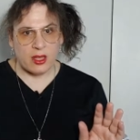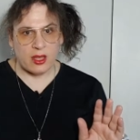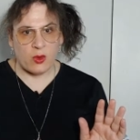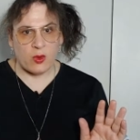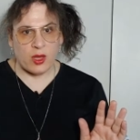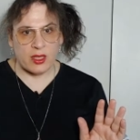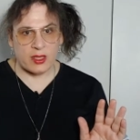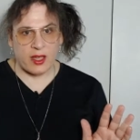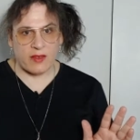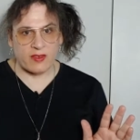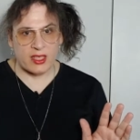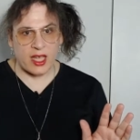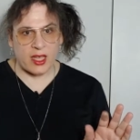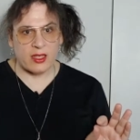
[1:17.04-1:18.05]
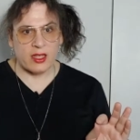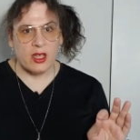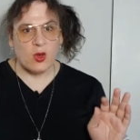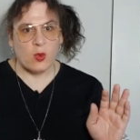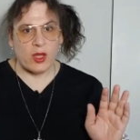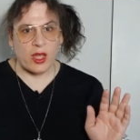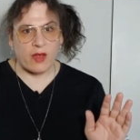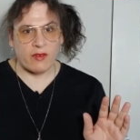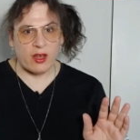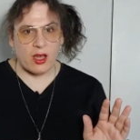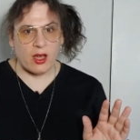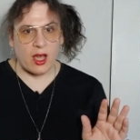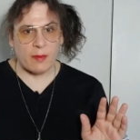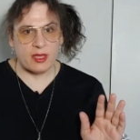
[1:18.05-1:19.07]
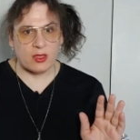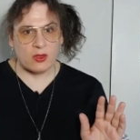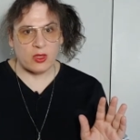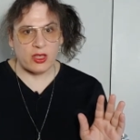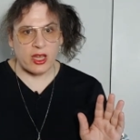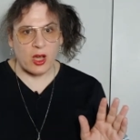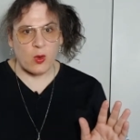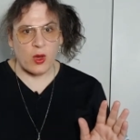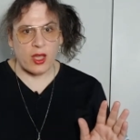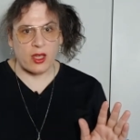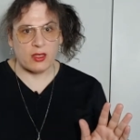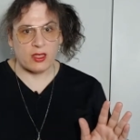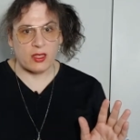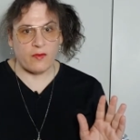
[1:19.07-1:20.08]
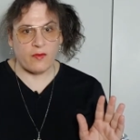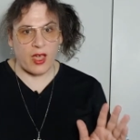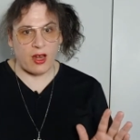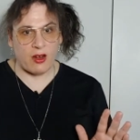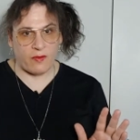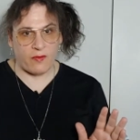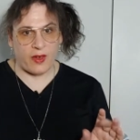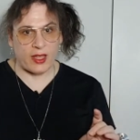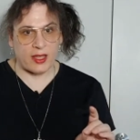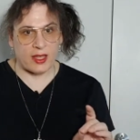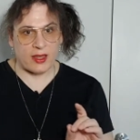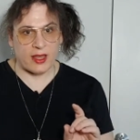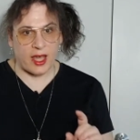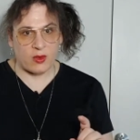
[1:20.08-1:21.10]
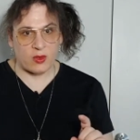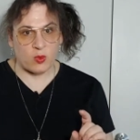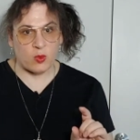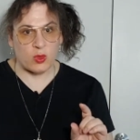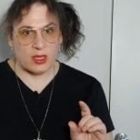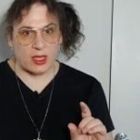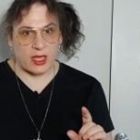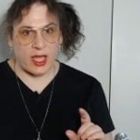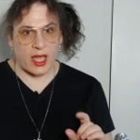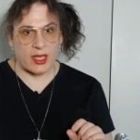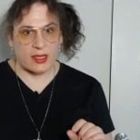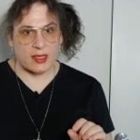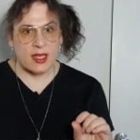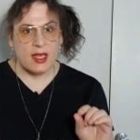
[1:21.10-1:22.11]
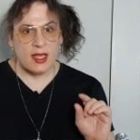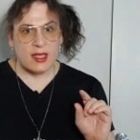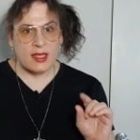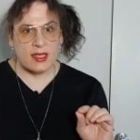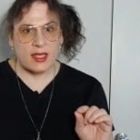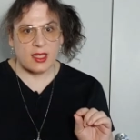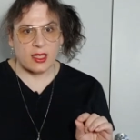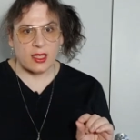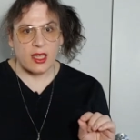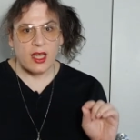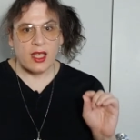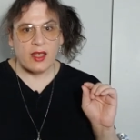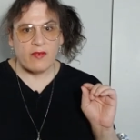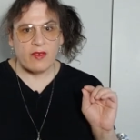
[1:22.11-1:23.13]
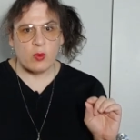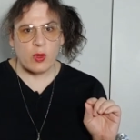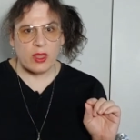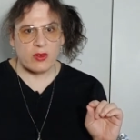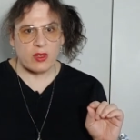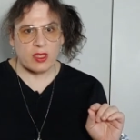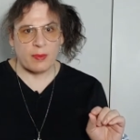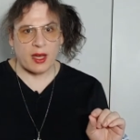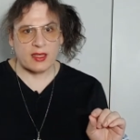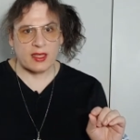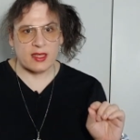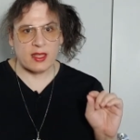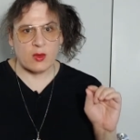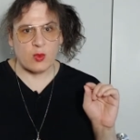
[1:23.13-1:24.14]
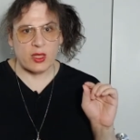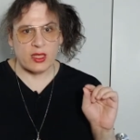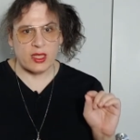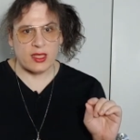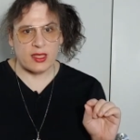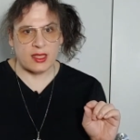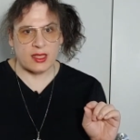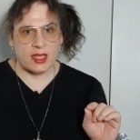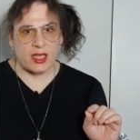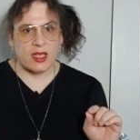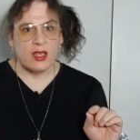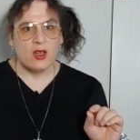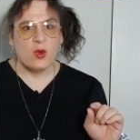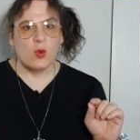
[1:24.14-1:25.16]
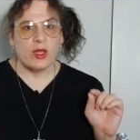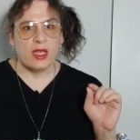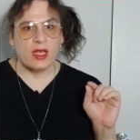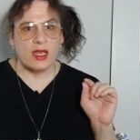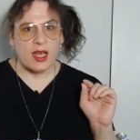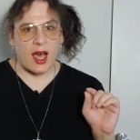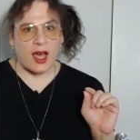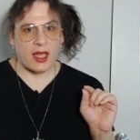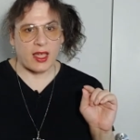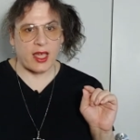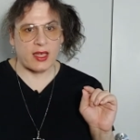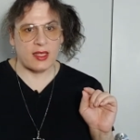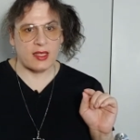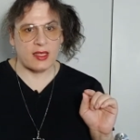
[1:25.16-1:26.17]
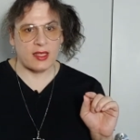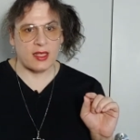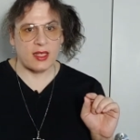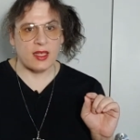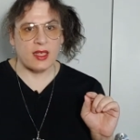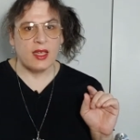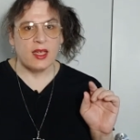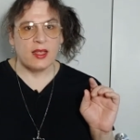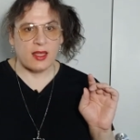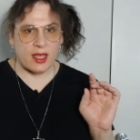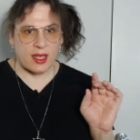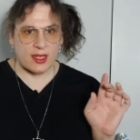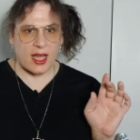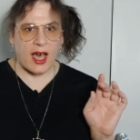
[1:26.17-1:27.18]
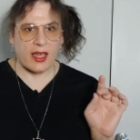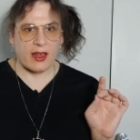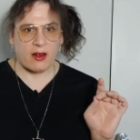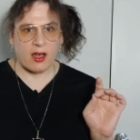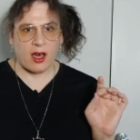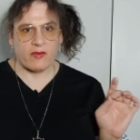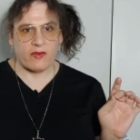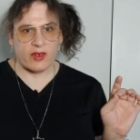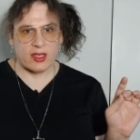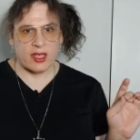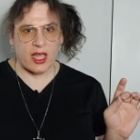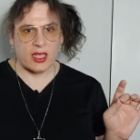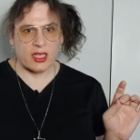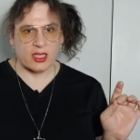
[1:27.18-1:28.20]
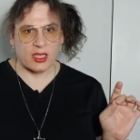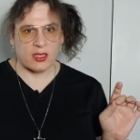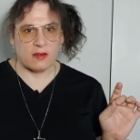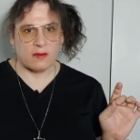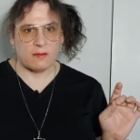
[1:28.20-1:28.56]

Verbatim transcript: though, as I've said, we have no, absolutely no way to verify that that was the case. Still, even with the responses that we did see, we did not get to see the entire conversation.